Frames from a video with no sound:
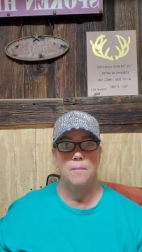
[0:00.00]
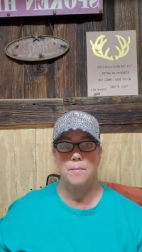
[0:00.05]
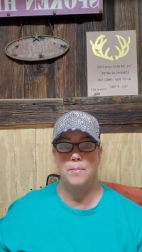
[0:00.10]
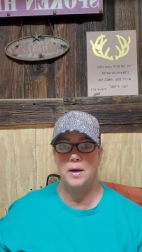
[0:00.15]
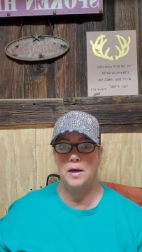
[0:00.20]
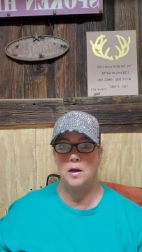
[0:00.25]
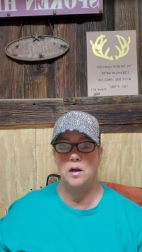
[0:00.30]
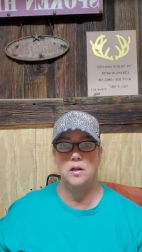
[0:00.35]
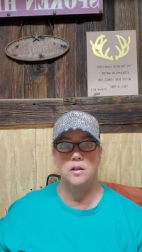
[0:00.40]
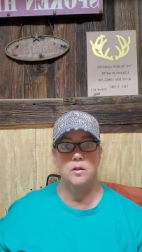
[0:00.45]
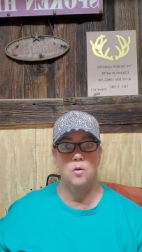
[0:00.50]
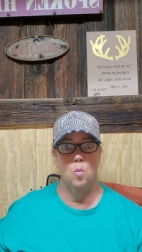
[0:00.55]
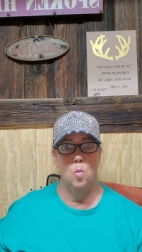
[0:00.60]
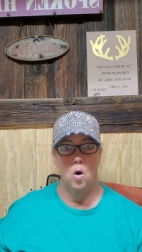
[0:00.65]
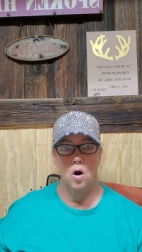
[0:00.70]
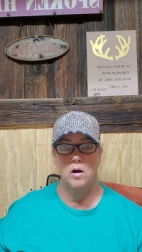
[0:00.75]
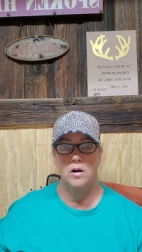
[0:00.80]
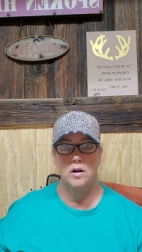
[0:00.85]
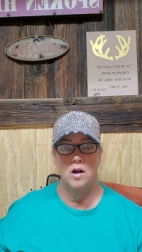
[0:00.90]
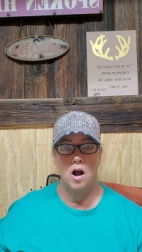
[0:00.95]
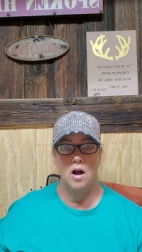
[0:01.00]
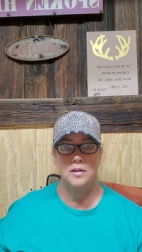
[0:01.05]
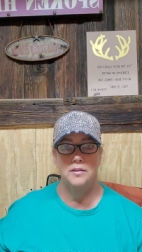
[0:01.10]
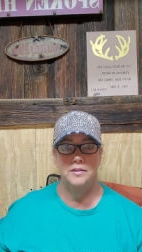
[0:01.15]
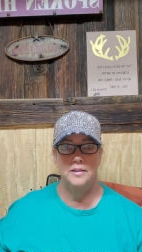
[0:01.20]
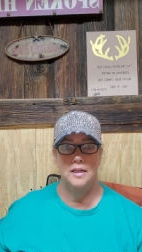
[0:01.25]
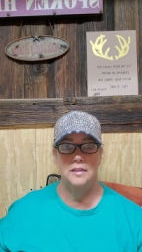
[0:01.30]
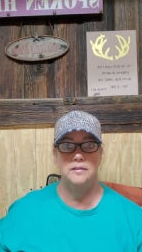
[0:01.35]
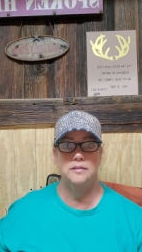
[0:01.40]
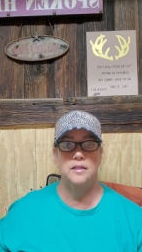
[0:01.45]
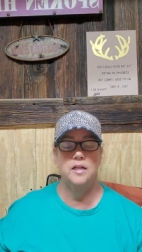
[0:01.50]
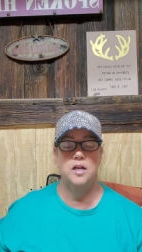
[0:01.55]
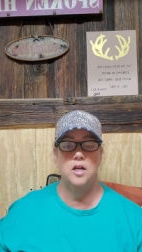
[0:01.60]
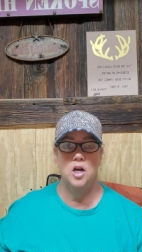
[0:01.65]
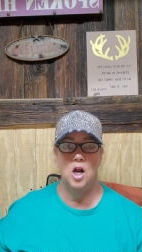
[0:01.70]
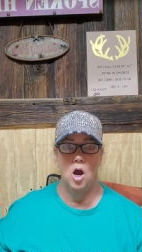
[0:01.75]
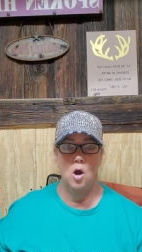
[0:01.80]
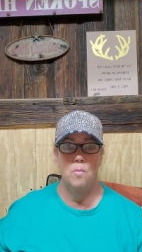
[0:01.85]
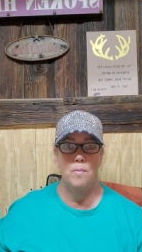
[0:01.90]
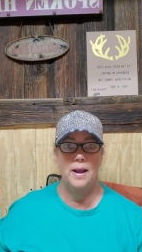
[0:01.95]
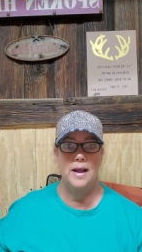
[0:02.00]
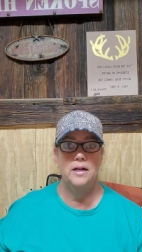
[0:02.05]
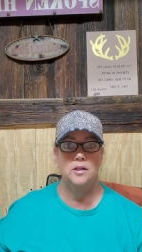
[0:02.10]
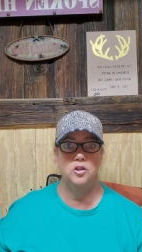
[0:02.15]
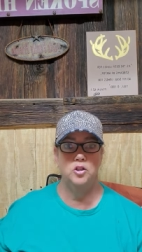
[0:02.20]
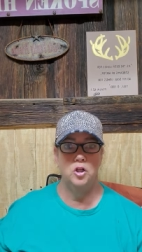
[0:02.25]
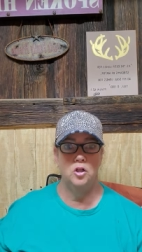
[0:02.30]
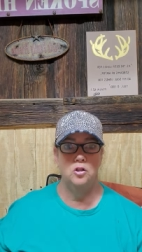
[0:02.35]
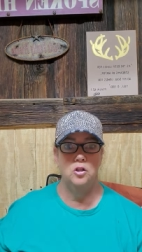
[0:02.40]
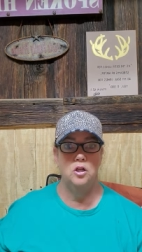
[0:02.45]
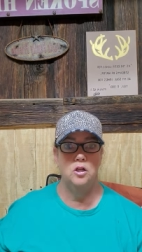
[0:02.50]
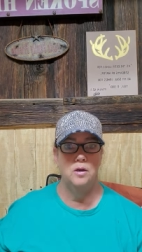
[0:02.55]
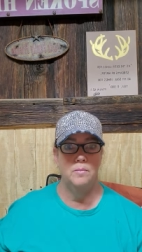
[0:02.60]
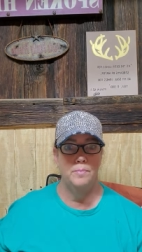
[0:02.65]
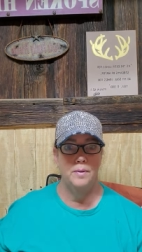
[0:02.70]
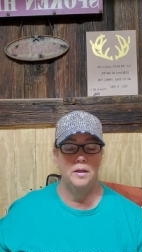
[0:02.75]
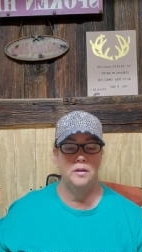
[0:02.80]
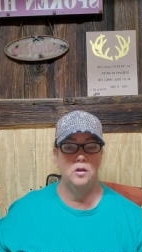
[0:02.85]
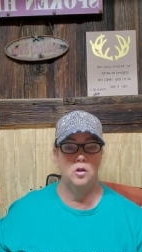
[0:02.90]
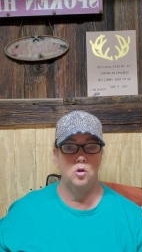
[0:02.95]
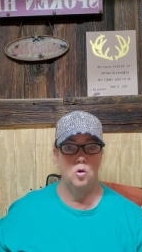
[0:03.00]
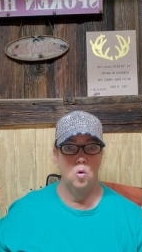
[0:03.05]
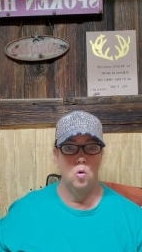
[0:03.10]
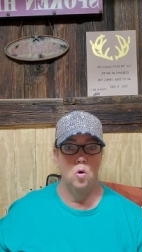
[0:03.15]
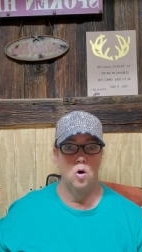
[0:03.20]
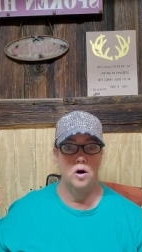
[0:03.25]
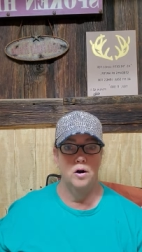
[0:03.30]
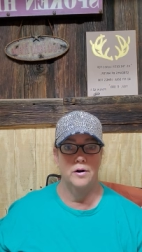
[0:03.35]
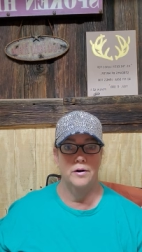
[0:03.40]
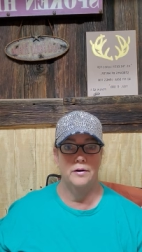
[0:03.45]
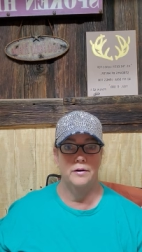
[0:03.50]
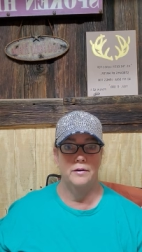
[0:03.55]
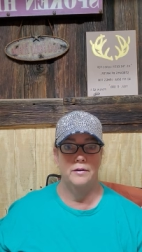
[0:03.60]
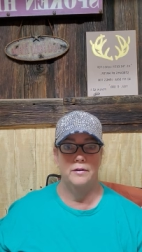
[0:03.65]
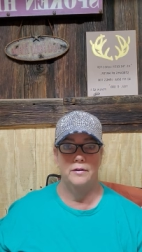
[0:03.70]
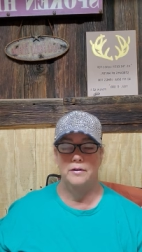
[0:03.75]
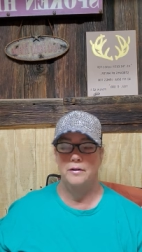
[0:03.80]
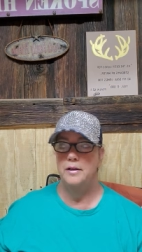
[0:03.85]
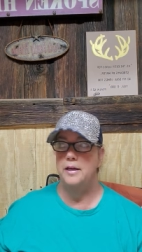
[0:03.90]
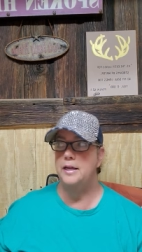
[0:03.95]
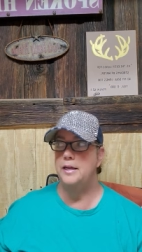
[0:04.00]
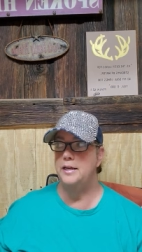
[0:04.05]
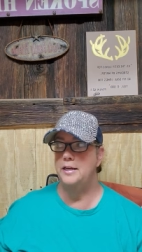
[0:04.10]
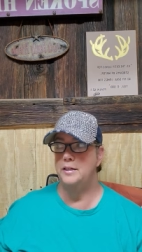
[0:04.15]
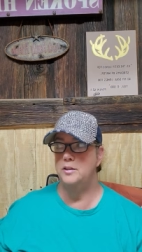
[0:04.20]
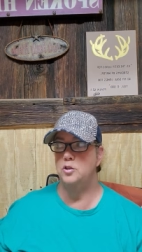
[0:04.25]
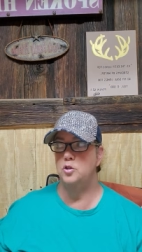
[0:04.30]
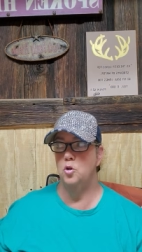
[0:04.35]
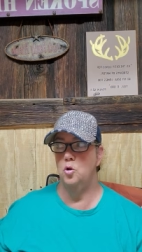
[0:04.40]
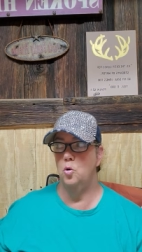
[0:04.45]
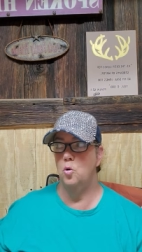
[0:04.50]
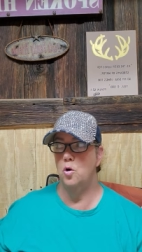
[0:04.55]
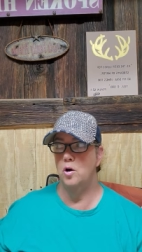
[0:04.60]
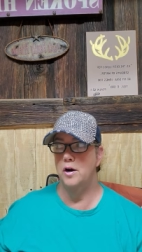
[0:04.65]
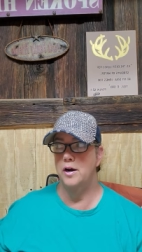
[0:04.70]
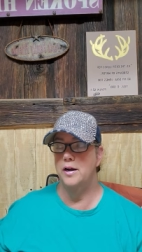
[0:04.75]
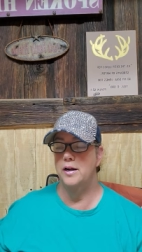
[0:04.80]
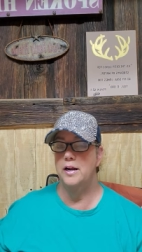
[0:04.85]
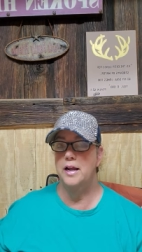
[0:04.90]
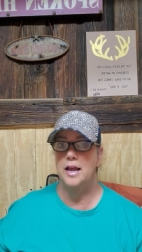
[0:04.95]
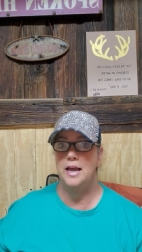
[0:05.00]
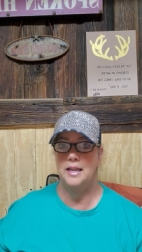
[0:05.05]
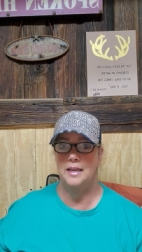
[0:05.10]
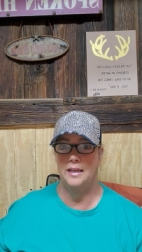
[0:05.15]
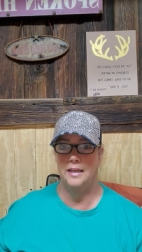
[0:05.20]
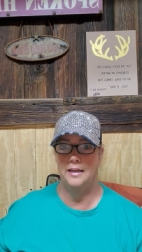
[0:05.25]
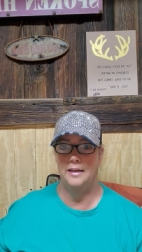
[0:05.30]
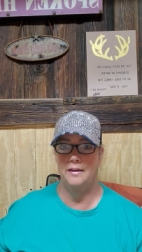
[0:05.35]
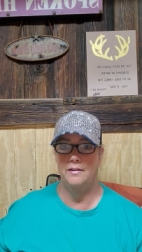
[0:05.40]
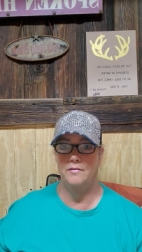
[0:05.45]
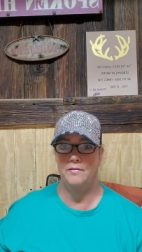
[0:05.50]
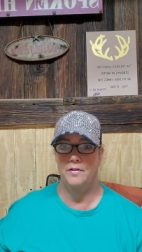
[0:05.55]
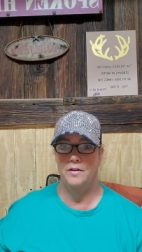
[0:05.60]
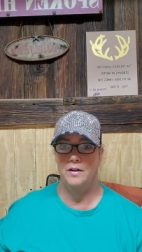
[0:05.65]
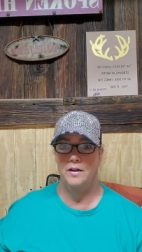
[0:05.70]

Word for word: But the Word of God says that no man shall look upon the Lord in his glory and live.